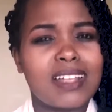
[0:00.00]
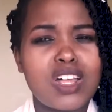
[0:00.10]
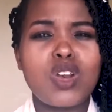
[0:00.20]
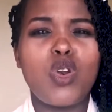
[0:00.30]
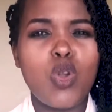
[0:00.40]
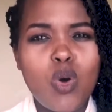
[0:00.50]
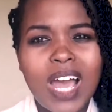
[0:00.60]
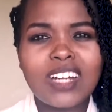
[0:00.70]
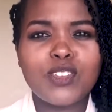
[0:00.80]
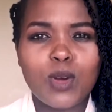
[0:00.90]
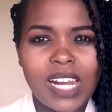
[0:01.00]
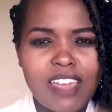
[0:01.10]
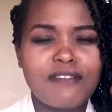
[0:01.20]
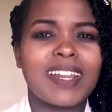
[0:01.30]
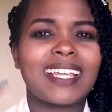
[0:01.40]
Look at your
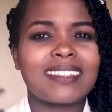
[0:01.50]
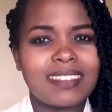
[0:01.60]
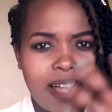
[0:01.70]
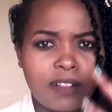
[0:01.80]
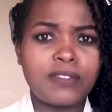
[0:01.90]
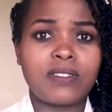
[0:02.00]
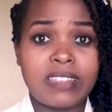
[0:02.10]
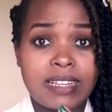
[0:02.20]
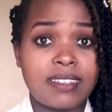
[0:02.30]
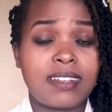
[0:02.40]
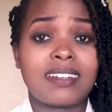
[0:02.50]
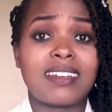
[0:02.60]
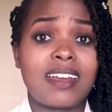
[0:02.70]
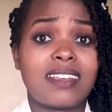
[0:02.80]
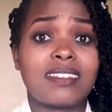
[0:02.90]
life, like self-search, and
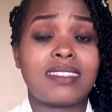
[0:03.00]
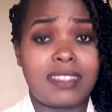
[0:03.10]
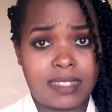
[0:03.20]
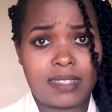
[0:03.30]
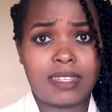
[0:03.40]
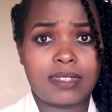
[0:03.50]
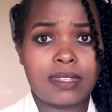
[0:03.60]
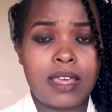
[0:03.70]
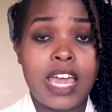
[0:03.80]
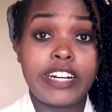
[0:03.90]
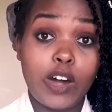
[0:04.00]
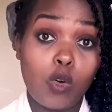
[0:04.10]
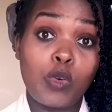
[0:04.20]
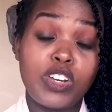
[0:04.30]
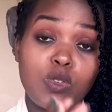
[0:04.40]
realize these things. Now,
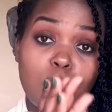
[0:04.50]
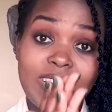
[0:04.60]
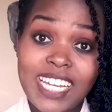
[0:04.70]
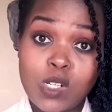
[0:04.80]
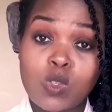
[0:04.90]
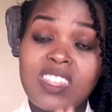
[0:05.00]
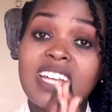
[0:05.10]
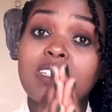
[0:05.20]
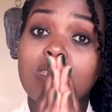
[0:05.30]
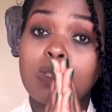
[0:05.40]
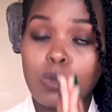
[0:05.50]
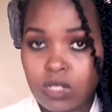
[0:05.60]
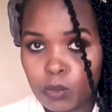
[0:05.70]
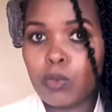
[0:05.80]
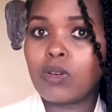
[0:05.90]
when you get to that sweet
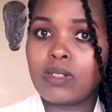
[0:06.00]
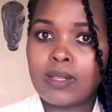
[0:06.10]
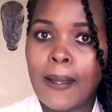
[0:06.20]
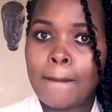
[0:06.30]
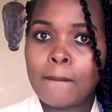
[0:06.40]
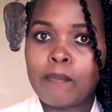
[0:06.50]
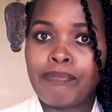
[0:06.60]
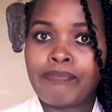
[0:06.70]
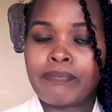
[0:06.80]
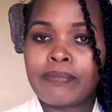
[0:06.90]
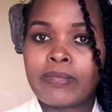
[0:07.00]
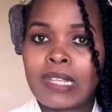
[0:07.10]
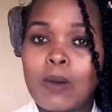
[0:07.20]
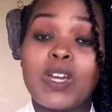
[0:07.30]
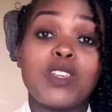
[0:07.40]
spot,
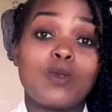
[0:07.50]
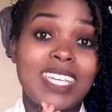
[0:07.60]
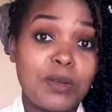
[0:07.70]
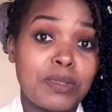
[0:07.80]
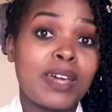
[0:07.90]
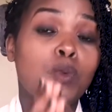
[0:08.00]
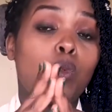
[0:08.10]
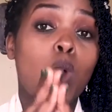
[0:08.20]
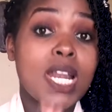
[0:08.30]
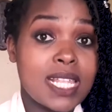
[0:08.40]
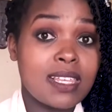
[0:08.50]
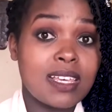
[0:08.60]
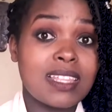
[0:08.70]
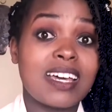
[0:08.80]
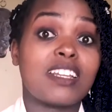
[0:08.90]
when you get to that one
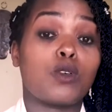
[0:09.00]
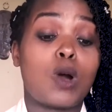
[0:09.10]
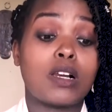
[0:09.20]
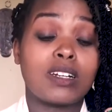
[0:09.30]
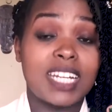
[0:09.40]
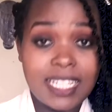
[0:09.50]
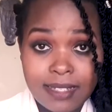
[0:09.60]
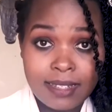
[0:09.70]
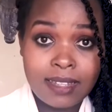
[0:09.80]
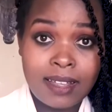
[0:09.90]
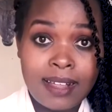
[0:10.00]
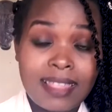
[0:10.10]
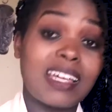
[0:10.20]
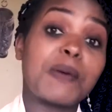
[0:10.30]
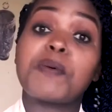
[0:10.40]
thing that the world needs,
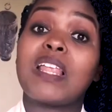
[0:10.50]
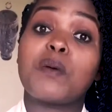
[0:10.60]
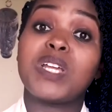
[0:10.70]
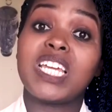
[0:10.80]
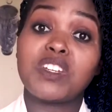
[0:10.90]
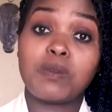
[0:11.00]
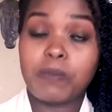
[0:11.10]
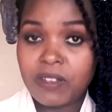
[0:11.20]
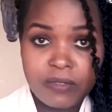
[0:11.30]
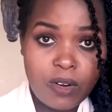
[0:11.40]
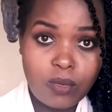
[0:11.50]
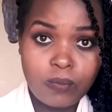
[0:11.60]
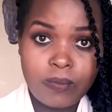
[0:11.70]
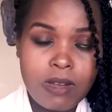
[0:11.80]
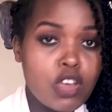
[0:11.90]
that people are willing to pay
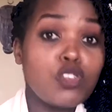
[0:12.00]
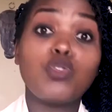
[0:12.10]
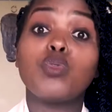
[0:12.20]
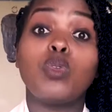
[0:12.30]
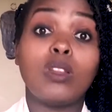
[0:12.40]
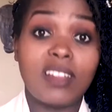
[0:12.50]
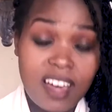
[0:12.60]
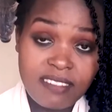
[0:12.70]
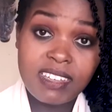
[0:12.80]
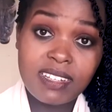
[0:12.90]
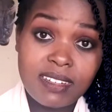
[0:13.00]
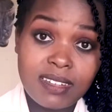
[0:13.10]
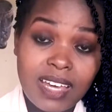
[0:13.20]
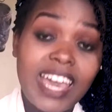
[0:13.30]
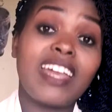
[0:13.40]
for, you love it
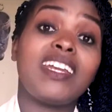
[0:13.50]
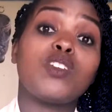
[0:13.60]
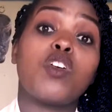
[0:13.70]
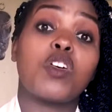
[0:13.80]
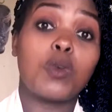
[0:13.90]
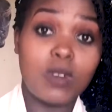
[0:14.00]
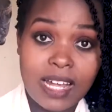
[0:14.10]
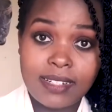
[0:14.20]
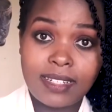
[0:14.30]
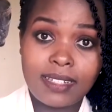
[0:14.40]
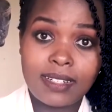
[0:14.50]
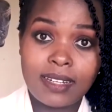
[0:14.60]
and you're good at it,